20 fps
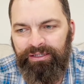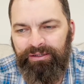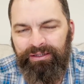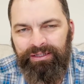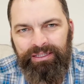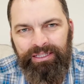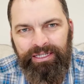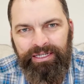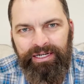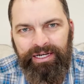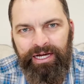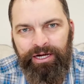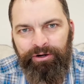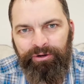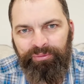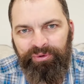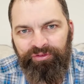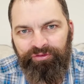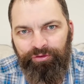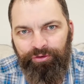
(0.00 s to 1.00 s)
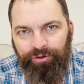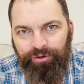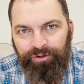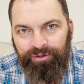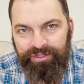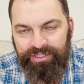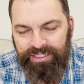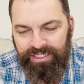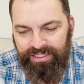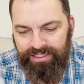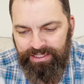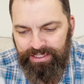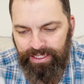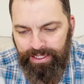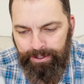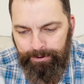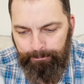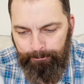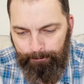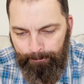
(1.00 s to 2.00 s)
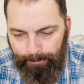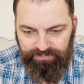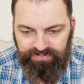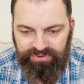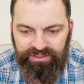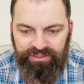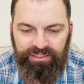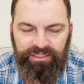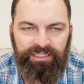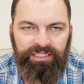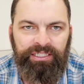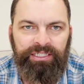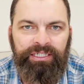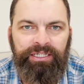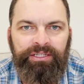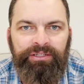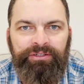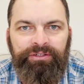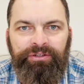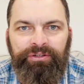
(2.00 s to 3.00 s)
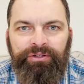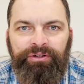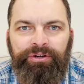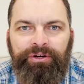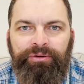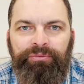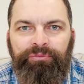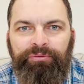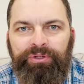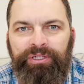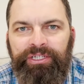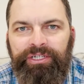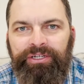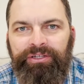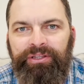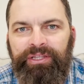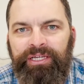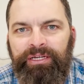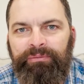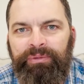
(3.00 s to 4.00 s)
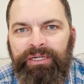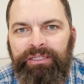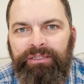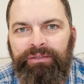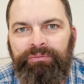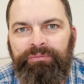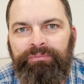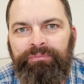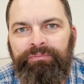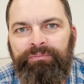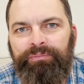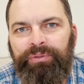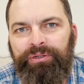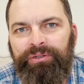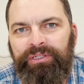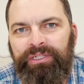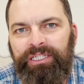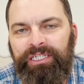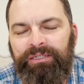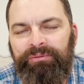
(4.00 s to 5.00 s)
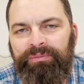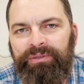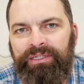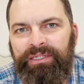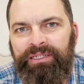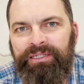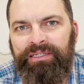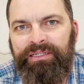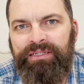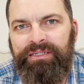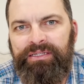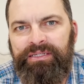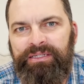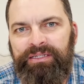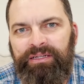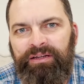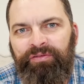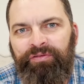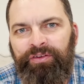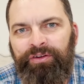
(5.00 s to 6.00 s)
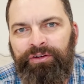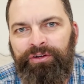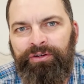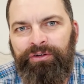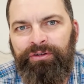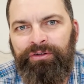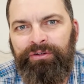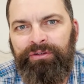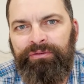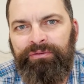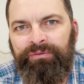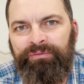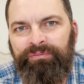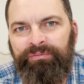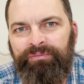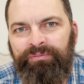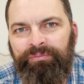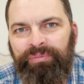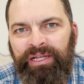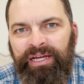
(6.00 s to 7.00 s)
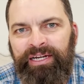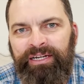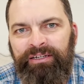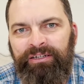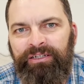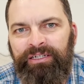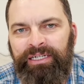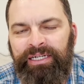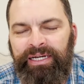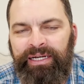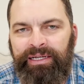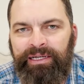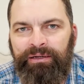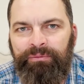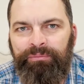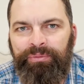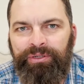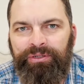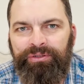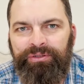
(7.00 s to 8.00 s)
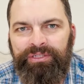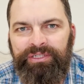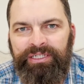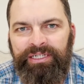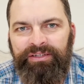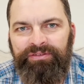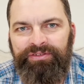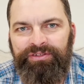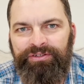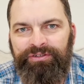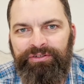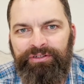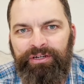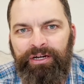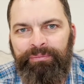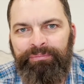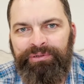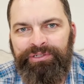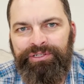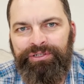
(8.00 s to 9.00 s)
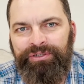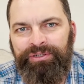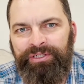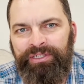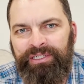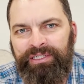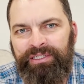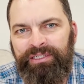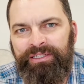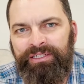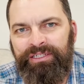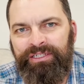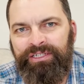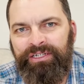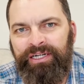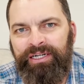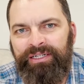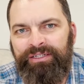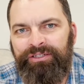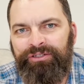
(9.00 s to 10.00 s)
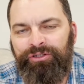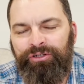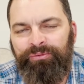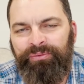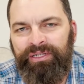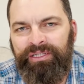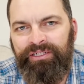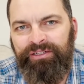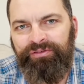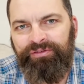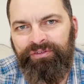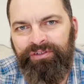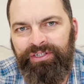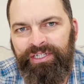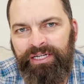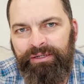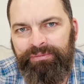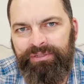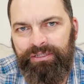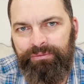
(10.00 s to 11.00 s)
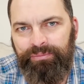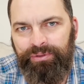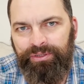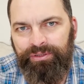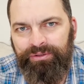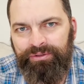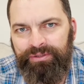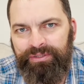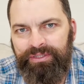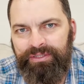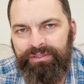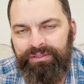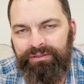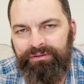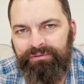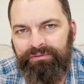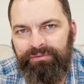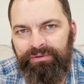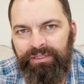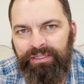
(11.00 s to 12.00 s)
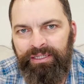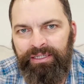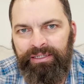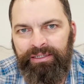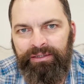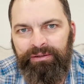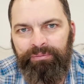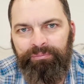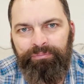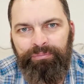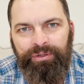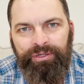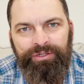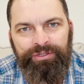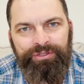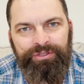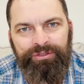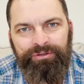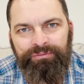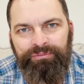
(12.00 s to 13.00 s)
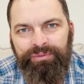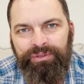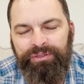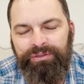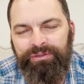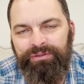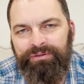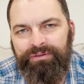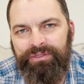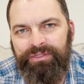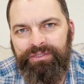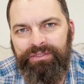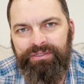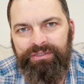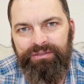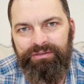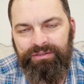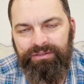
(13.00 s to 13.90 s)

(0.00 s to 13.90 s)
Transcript: like an hour before sunset. Another really good thing about the boat club is if you're planning on getting a boat, it gives you the opportunity to try so many different types of boats, like pontoon boats,